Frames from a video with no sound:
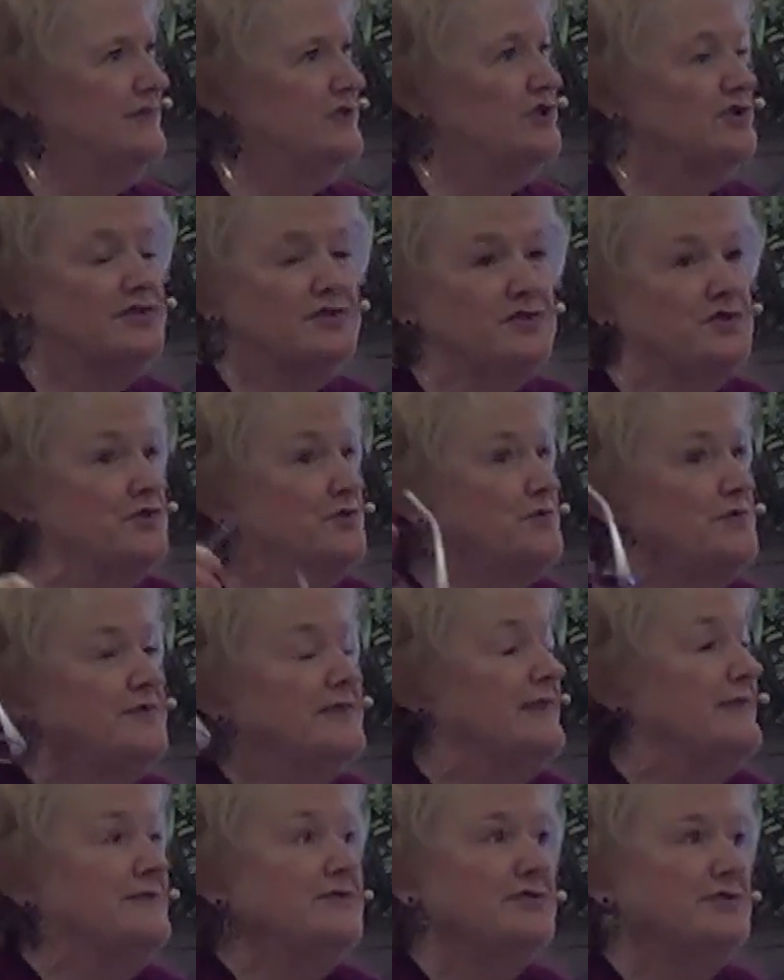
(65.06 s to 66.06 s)
just
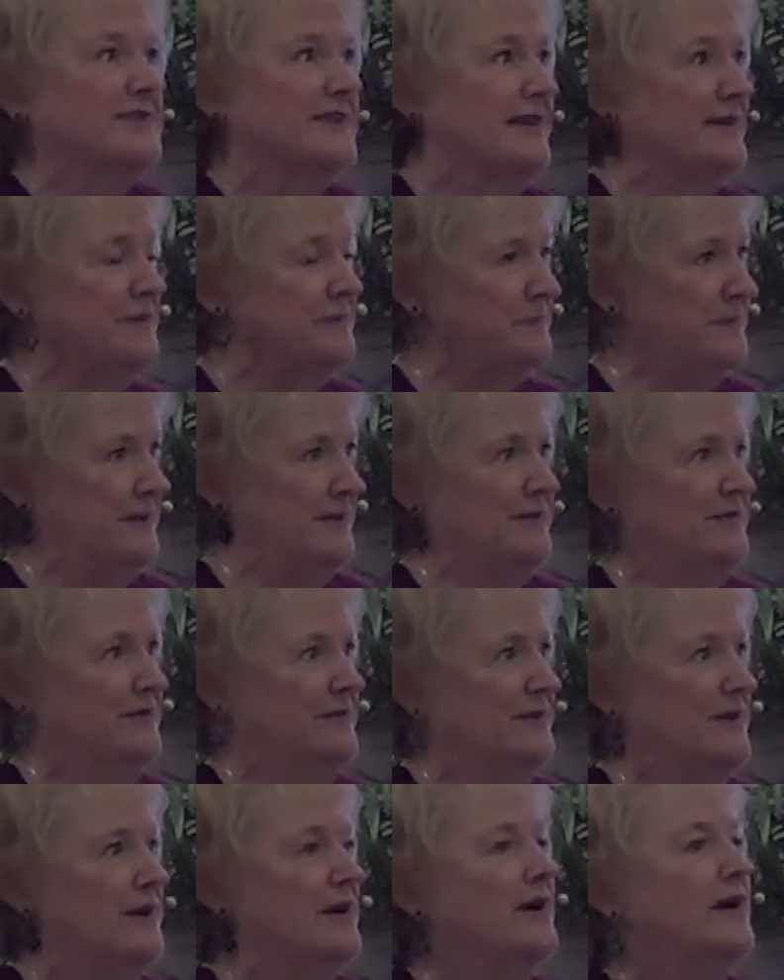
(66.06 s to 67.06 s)
choosing to come
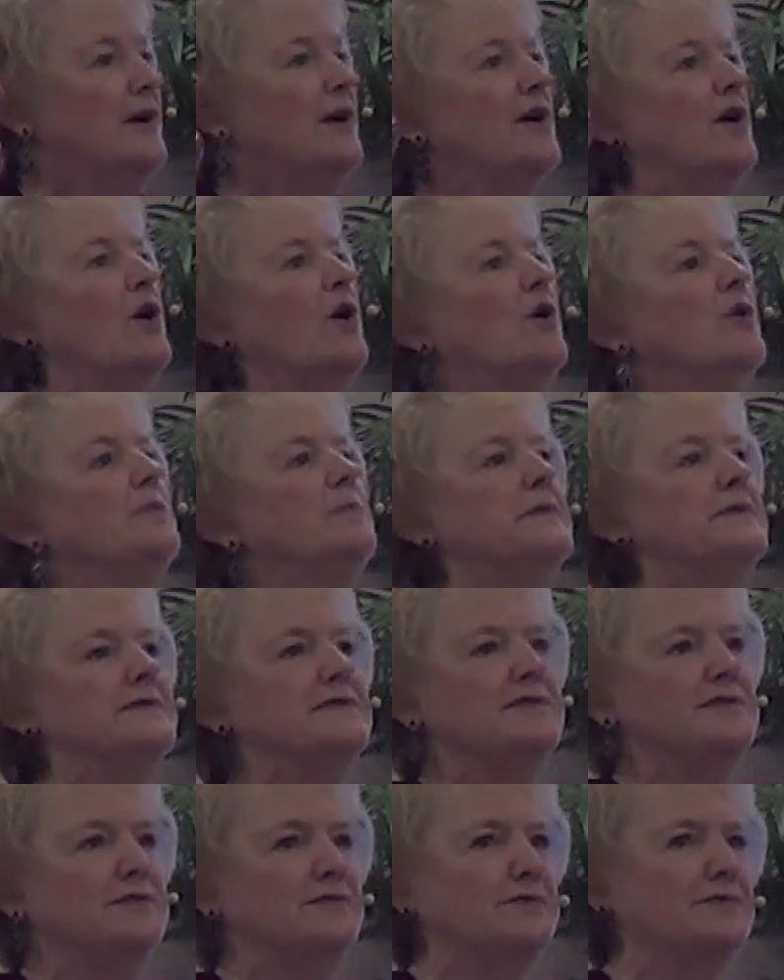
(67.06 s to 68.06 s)
here,
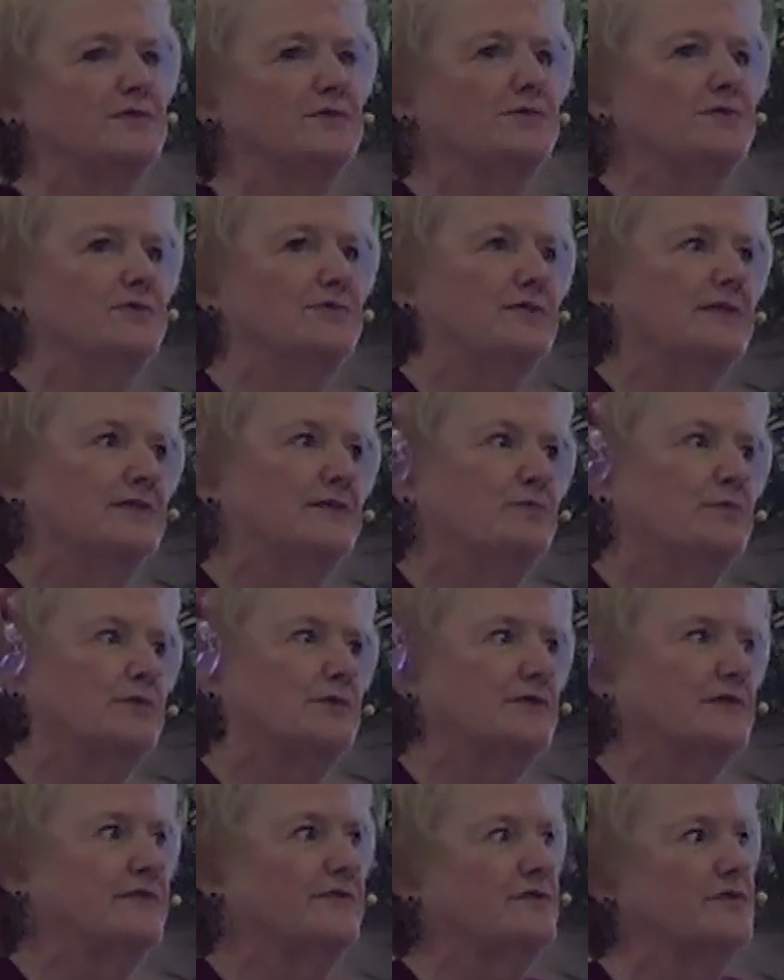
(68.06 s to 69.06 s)
opens you to the
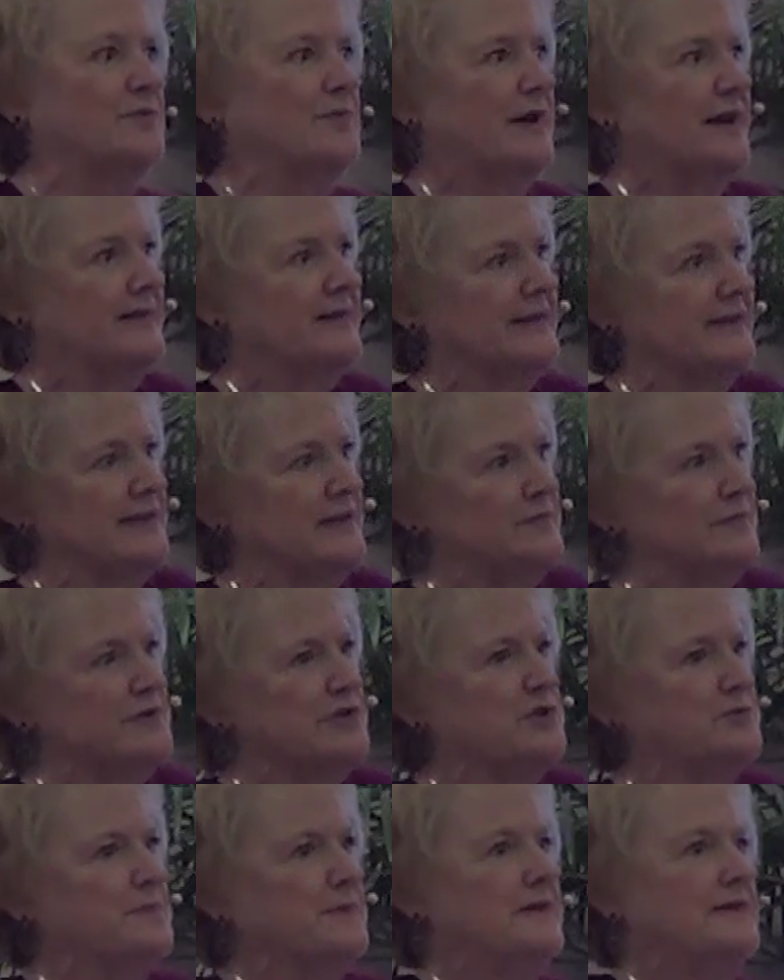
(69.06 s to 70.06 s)
world of duality, which